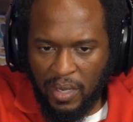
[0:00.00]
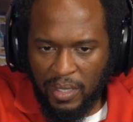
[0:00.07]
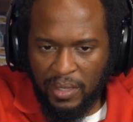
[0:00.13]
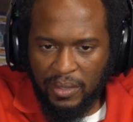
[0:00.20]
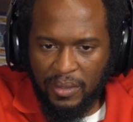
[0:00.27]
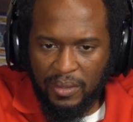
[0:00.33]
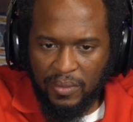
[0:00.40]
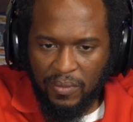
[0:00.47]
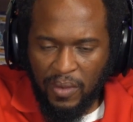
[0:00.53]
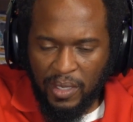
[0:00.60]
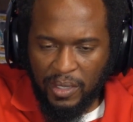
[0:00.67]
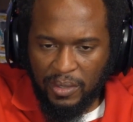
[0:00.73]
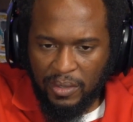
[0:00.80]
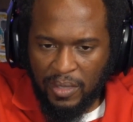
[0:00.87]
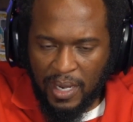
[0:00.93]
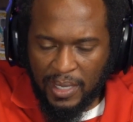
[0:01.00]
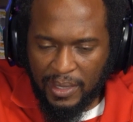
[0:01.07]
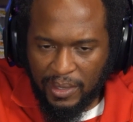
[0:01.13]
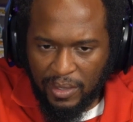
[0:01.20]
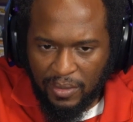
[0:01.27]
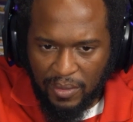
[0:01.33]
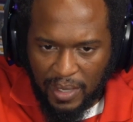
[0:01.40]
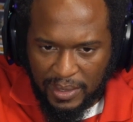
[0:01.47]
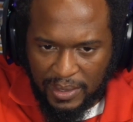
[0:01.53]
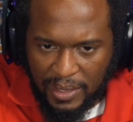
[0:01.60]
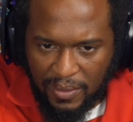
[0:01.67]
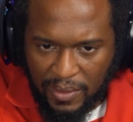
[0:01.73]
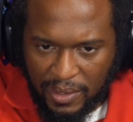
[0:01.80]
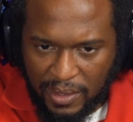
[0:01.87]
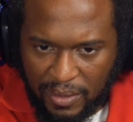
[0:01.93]
are you trying to do? I
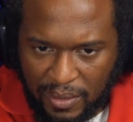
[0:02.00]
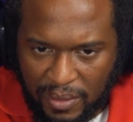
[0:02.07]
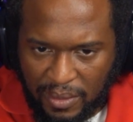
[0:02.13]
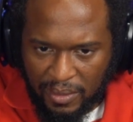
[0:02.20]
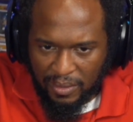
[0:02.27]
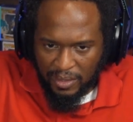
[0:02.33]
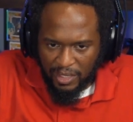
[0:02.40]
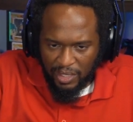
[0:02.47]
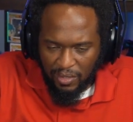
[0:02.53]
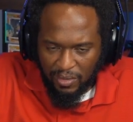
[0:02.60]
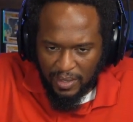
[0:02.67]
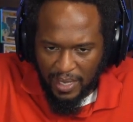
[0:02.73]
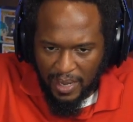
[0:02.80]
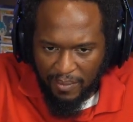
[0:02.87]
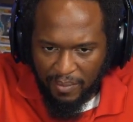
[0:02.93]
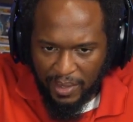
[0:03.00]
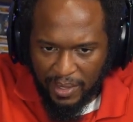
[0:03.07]
see what you're shooting at, but